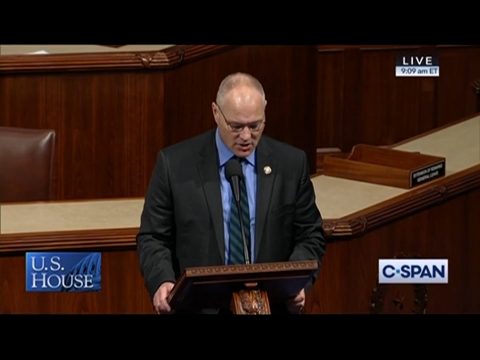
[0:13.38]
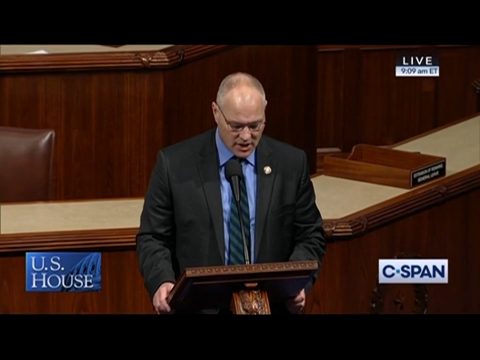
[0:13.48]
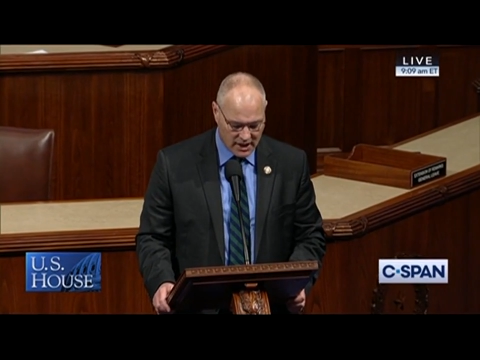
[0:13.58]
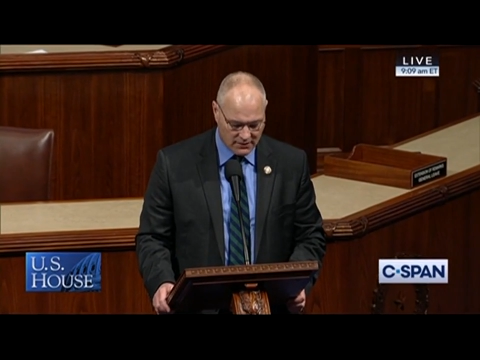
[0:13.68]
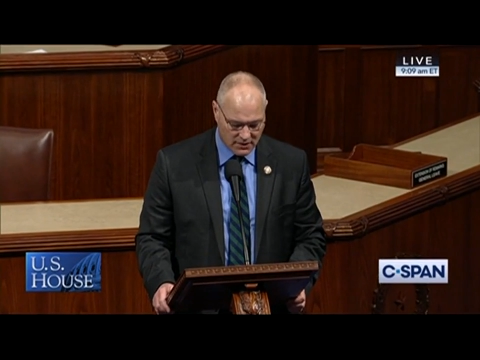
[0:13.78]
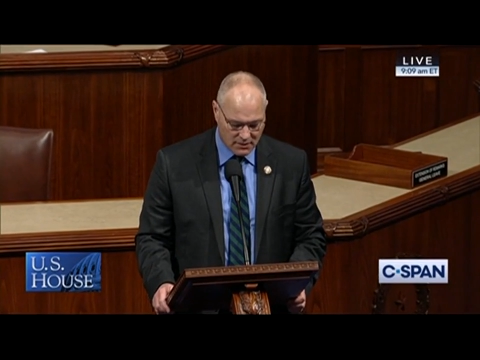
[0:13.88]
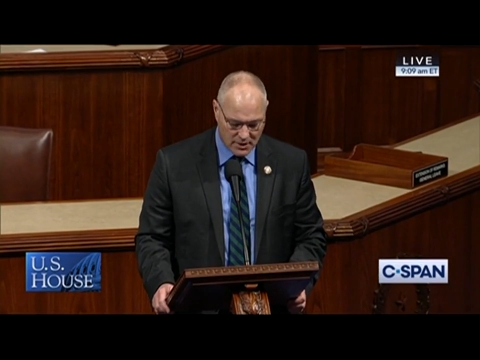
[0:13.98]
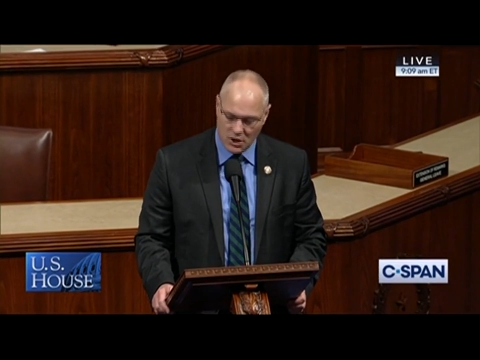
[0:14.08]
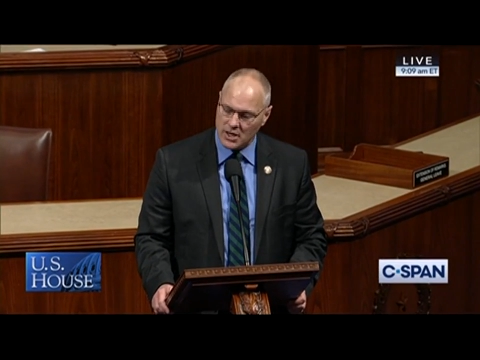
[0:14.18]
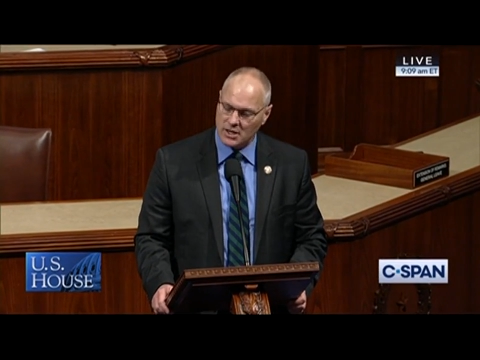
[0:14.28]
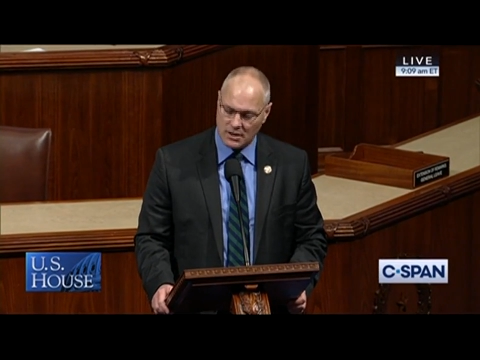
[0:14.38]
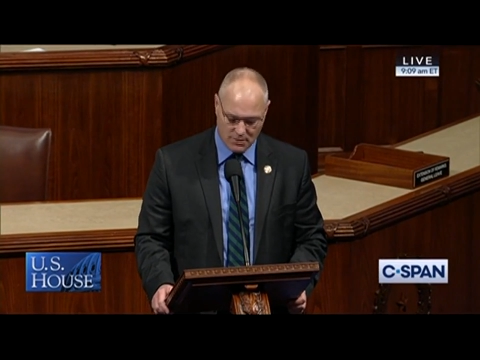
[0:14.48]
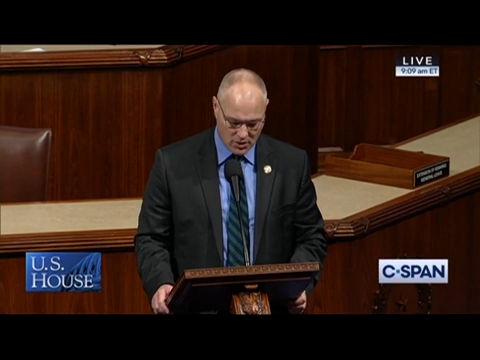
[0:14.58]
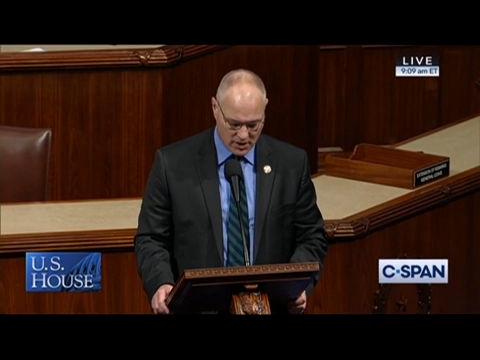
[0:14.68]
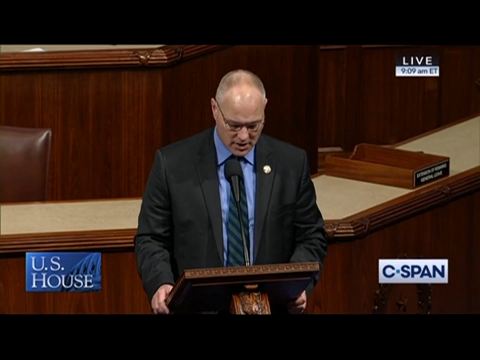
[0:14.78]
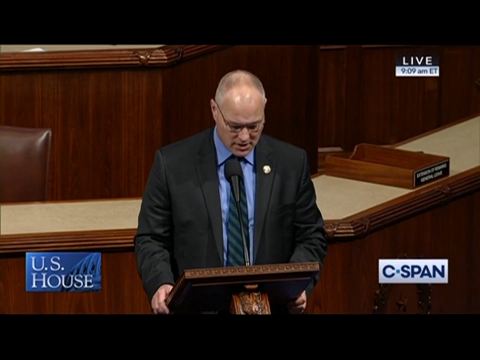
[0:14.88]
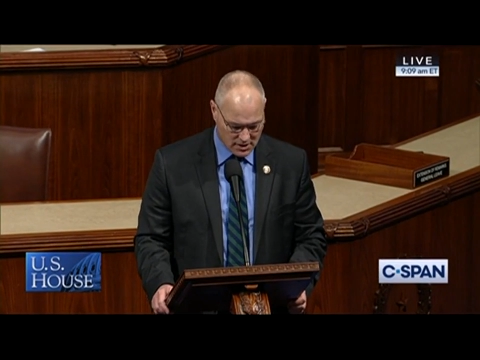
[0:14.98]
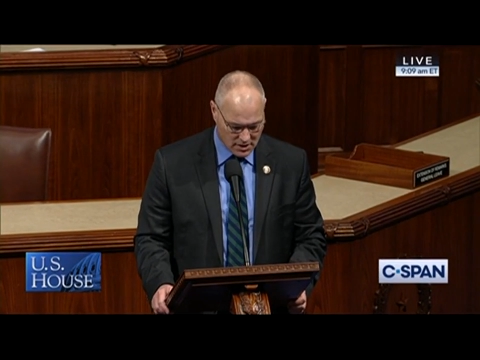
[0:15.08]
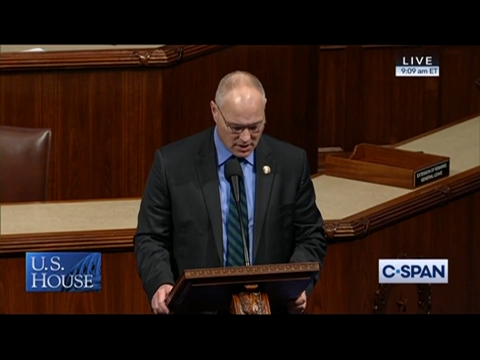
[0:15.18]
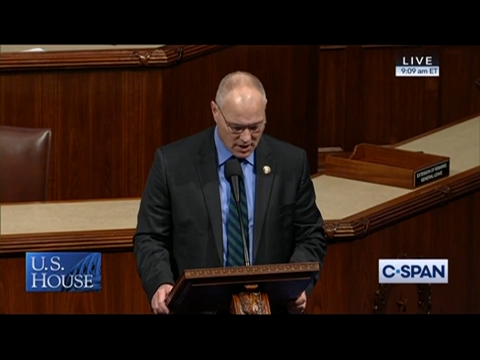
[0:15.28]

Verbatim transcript: our Native American communities.